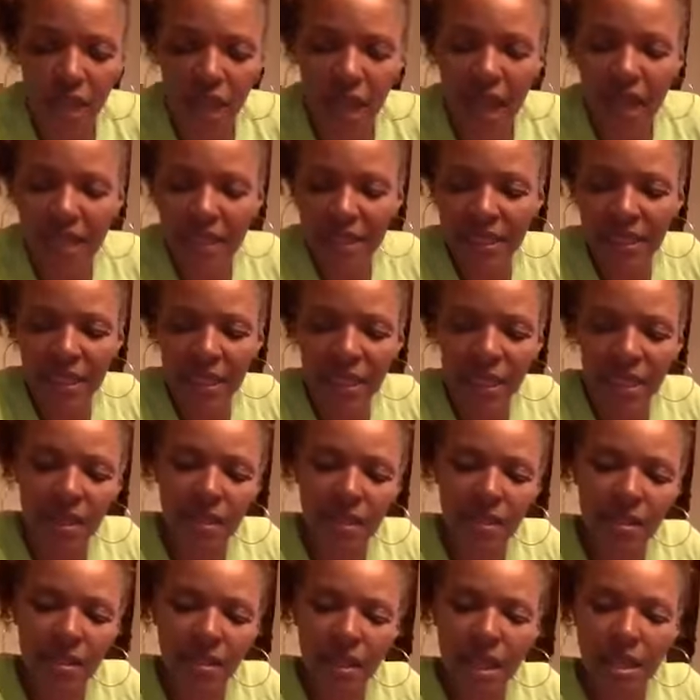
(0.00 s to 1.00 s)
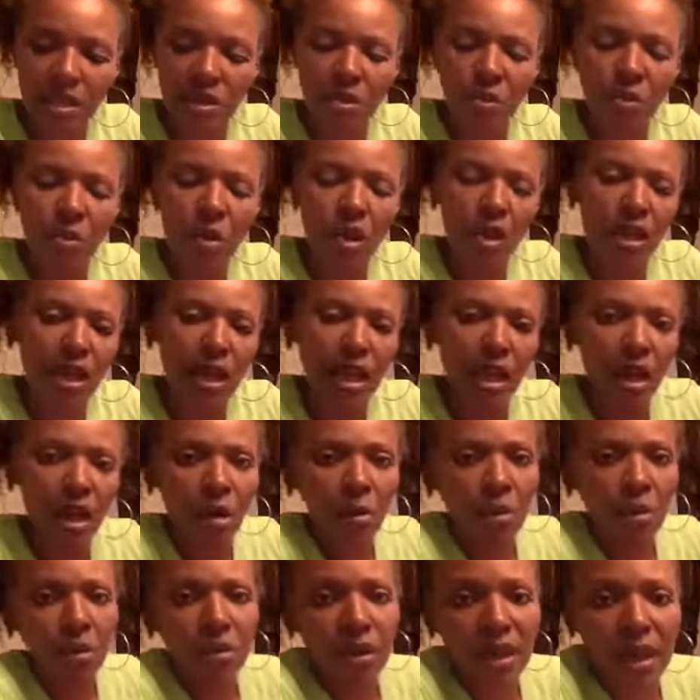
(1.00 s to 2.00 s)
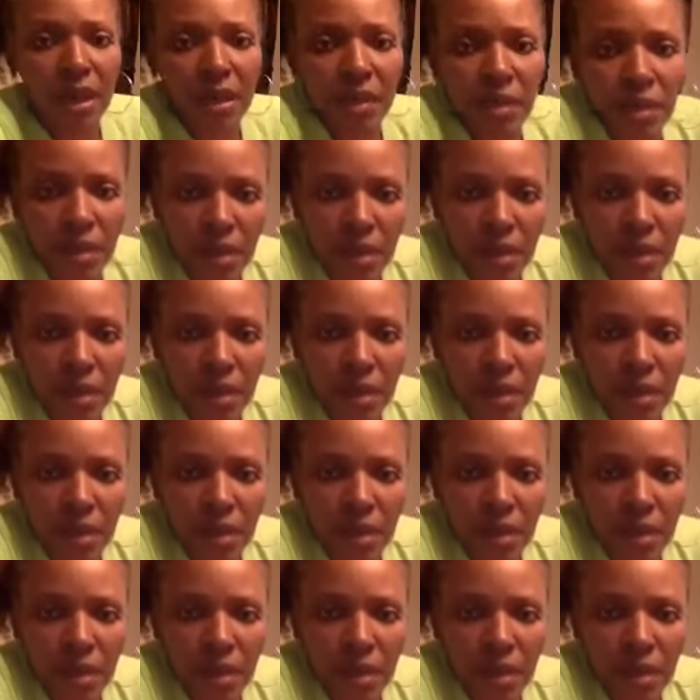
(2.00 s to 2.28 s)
ideas that you wanted help with?